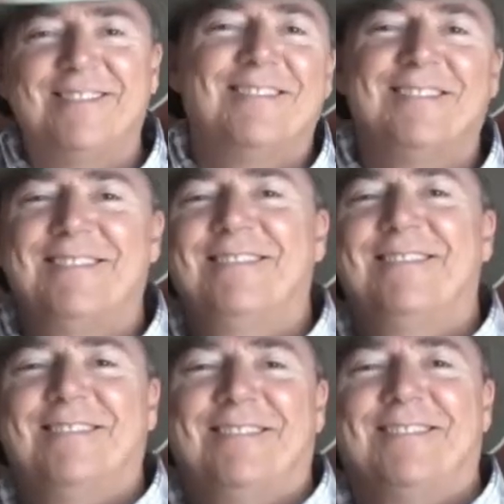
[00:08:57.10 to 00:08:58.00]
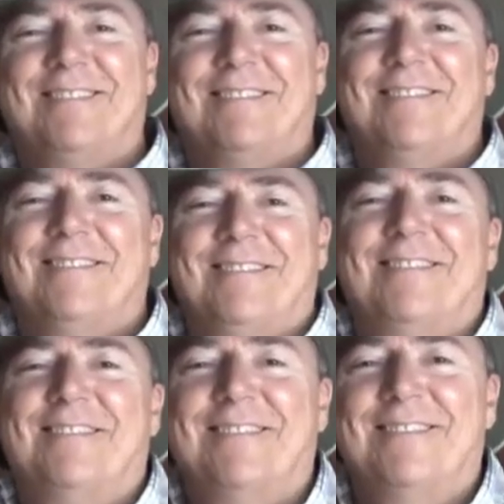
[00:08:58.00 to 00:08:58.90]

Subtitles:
No one is speaking in this clip.